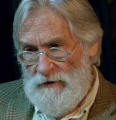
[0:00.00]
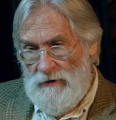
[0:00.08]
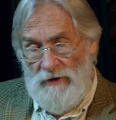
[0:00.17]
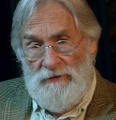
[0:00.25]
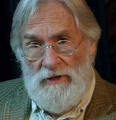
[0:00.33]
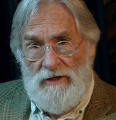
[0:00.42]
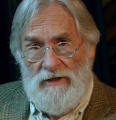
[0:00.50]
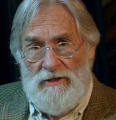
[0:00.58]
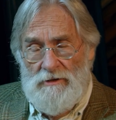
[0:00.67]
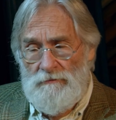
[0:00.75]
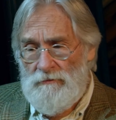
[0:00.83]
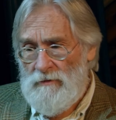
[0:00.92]
not thinking
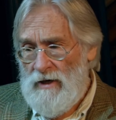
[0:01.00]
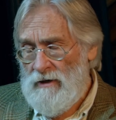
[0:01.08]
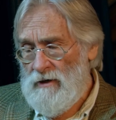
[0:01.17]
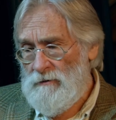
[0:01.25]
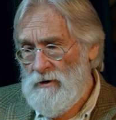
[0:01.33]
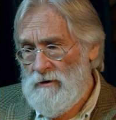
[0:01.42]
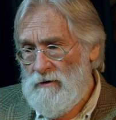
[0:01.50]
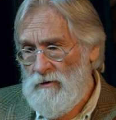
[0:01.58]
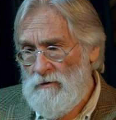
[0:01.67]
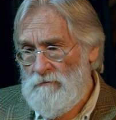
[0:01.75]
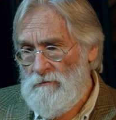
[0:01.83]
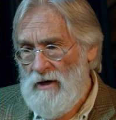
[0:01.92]
his academic
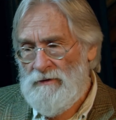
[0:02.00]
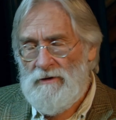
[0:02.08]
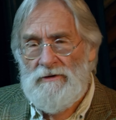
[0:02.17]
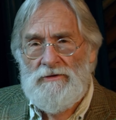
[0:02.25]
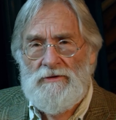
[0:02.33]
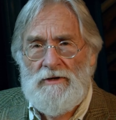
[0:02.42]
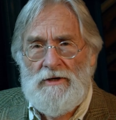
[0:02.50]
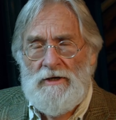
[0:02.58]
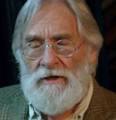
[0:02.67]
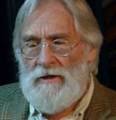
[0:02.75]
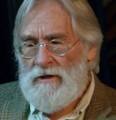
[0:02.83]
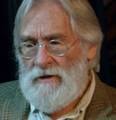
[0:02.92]
methods,
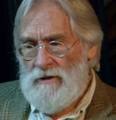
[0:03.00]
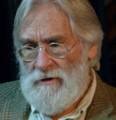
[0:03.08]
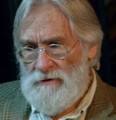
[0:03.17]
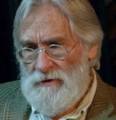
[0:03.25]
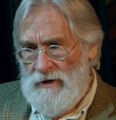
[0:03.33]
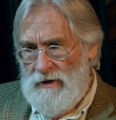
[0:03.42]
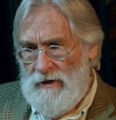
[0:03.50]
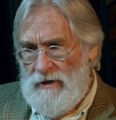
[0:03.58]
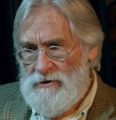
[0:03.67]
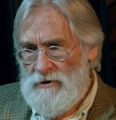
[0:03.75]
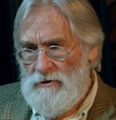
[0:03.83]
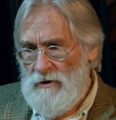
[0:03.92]
than it
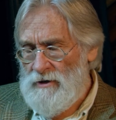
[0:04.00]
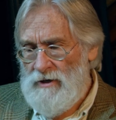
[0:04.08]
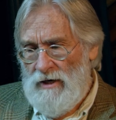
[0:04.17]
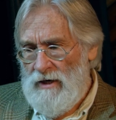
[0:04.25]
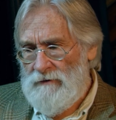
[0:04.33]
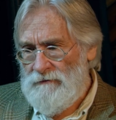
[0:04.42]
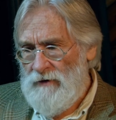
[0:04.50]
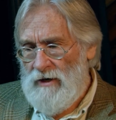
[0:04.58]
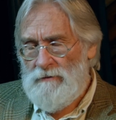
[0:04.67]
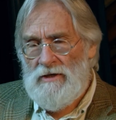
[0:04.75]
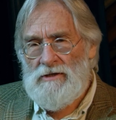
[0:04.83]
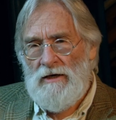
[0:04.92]
has to. And yet I
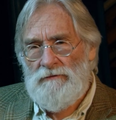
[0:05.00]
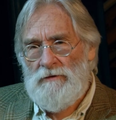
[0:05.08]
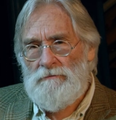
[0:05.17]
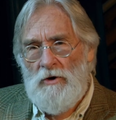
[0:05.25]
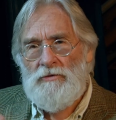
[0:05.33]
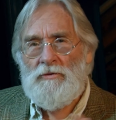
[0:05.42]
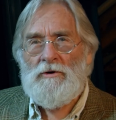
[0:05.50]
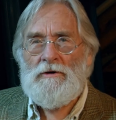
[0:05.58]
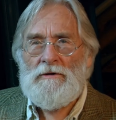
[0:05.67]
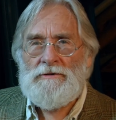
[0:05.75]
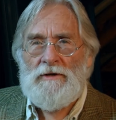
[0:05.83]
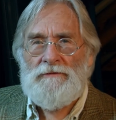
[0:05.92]
find myself in both
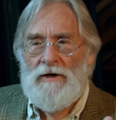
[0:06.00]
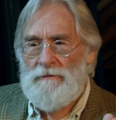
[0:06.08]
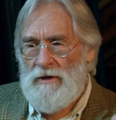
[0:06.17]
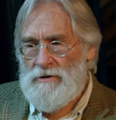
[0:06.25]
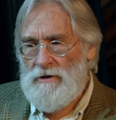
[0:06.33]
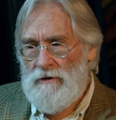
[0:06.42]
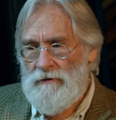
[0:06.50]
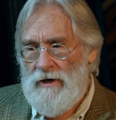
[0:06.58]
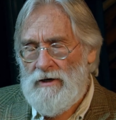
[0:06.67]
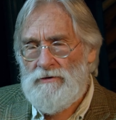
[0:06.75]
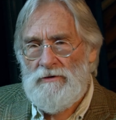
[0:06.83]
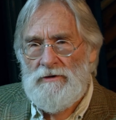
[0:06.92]
worlds. I find myself
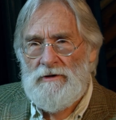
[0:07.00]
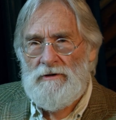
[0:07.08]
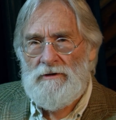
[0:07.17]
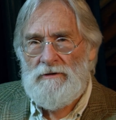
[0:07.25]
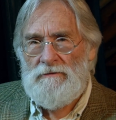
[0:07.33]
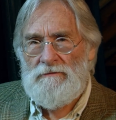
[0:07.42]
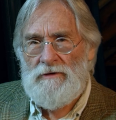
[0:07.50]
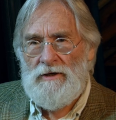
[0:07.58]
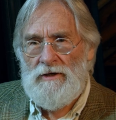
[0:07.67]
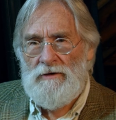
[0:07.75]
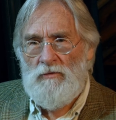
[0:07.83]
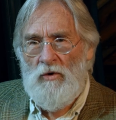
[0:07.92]
actually
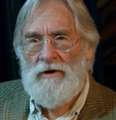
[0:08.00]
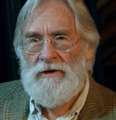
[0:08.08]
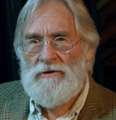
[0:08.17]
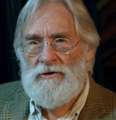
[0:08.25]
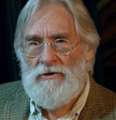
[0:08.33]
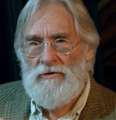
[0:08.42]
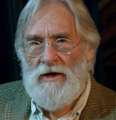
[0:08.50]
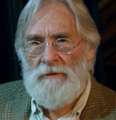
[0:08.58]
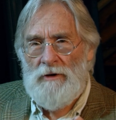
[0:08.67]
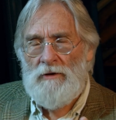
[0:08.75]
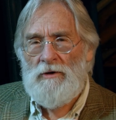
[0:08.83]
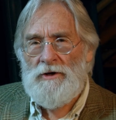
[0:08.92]
uh, wanting to do that,
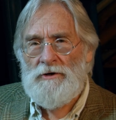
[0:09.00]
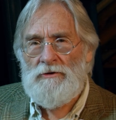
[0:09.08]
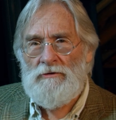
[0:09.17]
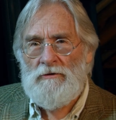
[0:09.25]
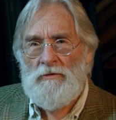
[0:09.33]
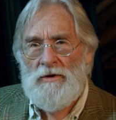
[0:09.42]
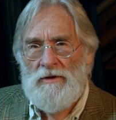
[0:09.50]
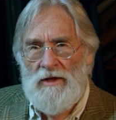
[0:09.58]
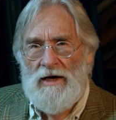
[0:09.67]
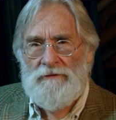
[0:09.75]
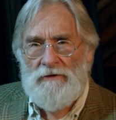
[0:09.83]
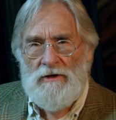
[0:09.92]
but I want to do it with
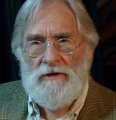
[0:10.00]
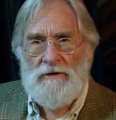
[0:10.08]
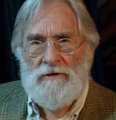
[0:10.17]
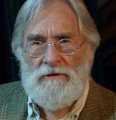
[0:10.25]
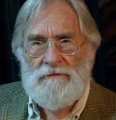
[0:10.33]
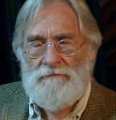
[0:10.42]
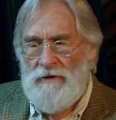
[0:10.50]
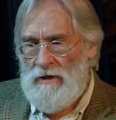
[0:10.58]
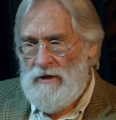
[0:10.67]
live color. And,